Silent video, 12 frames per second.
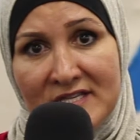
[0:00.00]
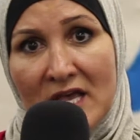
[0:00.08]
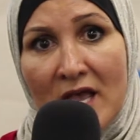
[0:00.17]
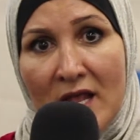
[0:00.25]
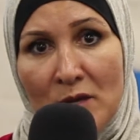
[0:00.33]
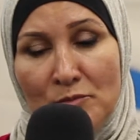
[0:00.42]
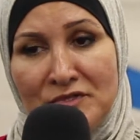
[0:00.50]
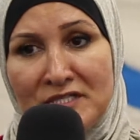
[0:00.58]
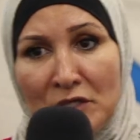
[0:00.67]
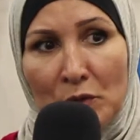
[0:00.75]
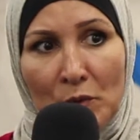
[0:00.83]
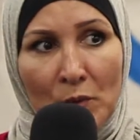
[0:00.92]
help
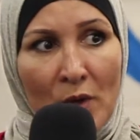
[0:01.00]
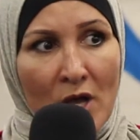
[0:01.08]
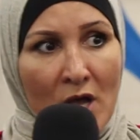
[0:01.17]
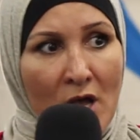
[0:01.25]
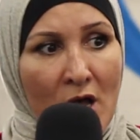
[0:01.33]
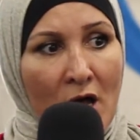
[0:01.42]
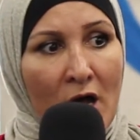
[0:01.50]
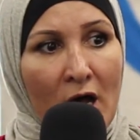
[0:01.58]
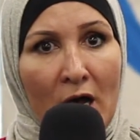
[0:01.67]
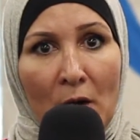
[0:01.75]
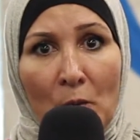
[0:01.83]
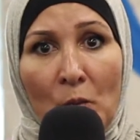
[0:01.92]
to
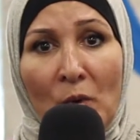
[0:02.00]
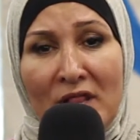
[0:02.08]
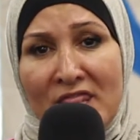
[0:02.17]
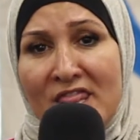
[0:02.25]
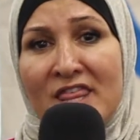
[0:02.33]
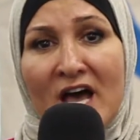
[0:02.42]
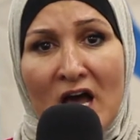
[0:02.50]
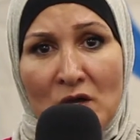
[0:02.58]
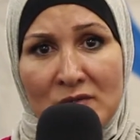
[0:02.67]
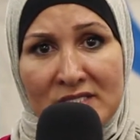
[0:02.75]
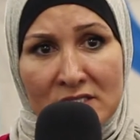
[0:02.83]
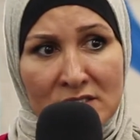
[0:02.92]

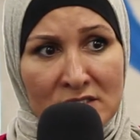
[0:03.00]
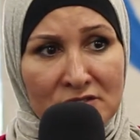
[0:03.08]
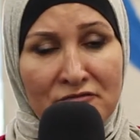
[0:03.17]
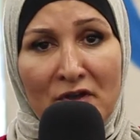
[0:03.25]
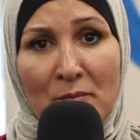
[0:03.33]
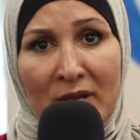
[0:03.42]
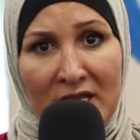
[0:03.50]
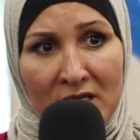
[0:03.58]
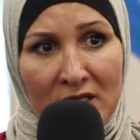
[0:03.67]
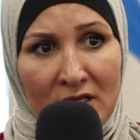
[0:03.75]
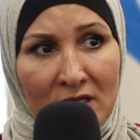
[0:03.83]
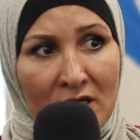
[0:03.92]
1,000
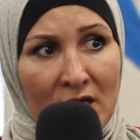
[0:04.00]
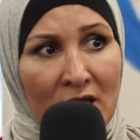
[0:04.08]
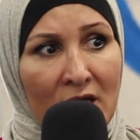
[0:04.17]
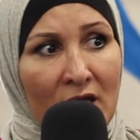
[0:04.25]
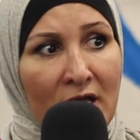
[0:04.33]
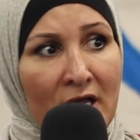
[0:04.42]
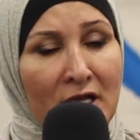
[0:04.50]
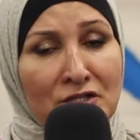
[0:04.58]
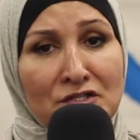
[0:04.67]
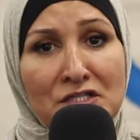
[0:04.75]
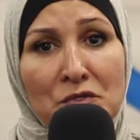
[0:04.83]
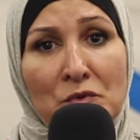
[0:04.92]
family
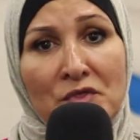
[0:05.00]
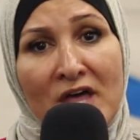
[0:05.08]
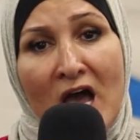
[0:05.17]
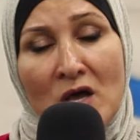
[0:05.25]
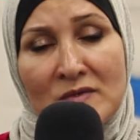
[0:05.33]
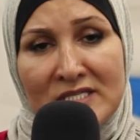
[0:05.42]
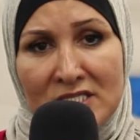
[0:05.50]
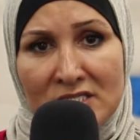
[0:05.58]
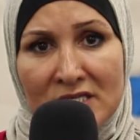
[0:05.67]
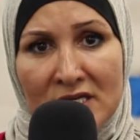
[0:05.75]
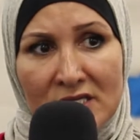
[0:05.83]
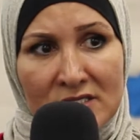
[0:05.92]
and 2,000
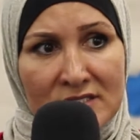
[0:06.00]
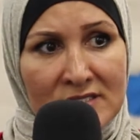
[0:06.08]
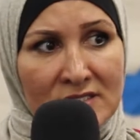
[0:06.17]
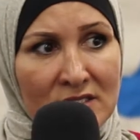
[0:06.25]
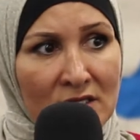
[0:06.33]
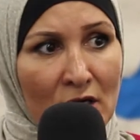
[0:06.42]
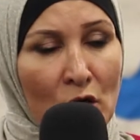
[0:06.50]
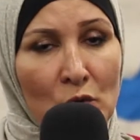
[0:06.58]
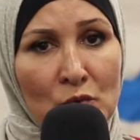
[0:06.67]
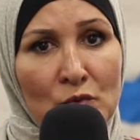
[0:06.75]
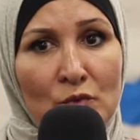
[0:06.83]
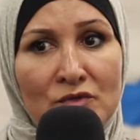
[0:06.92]
kids
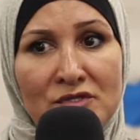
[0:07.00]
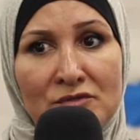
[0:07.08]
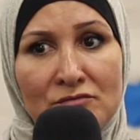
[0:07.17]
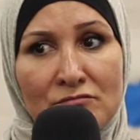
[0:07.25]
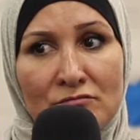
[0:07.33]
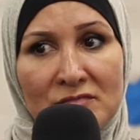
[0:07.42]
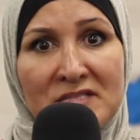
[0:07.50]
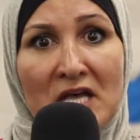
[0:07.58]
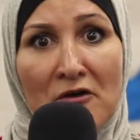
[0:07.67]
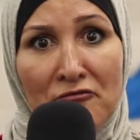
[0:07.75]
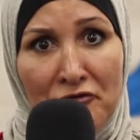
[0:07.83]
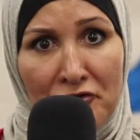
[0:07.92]
who
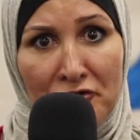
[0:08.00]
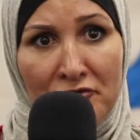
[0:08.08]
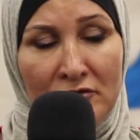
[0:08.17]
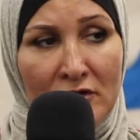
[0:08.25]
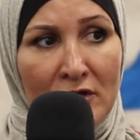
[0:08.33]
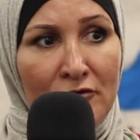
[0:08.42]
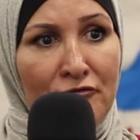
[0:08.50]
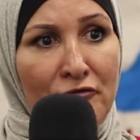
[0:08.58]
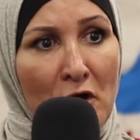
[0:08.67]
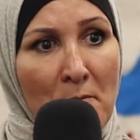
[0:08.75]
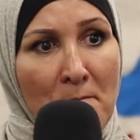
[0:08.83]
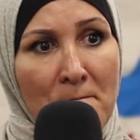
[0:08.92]
suffer
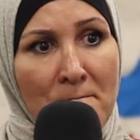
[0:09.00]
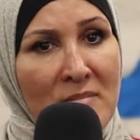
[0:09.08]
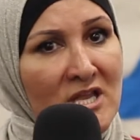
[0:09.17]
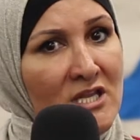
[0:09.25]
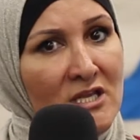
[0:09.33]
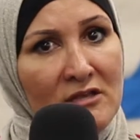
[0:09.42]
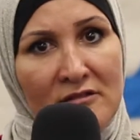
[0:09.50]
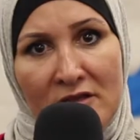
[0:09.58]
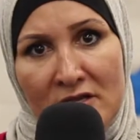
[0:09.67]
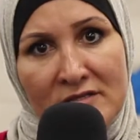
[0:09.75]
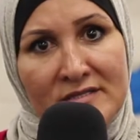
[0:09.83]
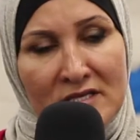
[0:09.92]
from many
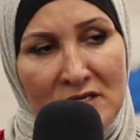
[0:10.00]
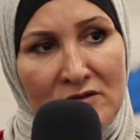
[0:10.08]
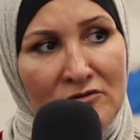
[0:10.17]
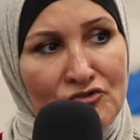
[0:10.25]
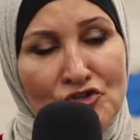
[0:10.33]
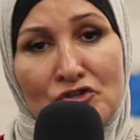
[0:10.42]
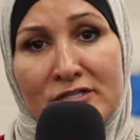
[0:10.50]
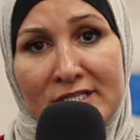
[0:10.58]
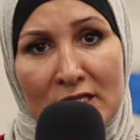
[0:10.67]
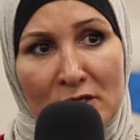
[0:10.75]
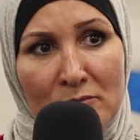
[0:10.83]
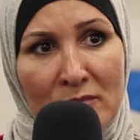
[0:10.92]
things in
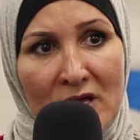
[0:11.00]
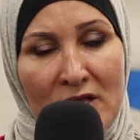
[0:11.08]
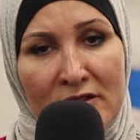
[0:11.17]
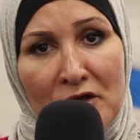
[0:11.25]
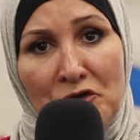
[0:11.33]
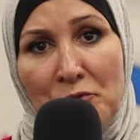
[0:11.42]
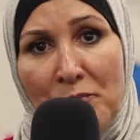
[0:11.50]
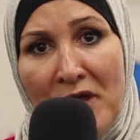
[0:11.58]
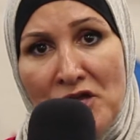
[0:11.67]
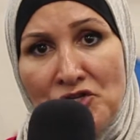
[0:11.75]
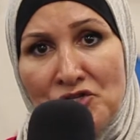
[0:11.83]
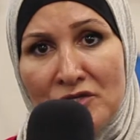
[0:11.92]
Jerusalem, the
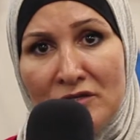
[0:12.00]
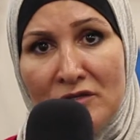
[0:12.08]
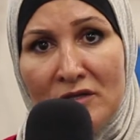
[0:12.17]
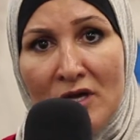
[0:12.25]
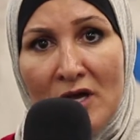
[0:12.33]
occupation,